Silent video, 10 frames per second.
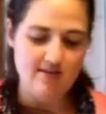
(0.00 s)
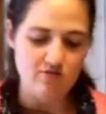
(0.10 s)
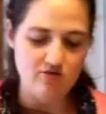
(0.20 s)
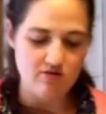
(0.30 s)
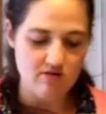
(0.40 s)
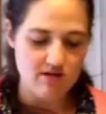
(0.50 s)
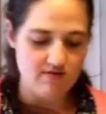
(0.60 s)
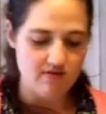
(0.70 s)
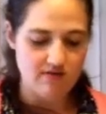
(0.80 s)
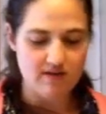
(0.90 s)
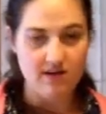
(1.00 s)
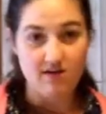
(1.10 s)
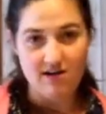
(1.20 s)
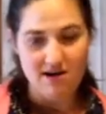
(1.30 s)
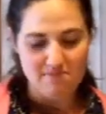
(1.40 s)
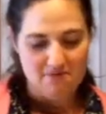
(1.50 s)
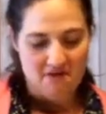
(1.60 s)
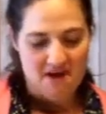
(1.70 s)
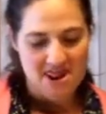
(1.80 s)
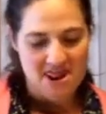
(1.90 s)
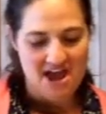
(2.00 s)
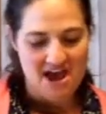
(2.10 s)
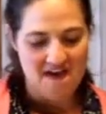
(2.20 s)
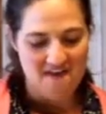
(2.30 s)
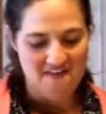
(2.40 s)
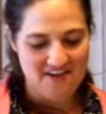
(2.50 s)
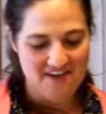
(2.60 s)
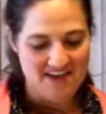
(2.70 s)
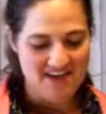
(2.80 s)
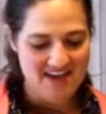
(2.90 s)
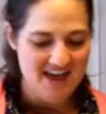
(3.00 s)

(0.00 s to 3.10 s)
I'm sure he feels like crap right now.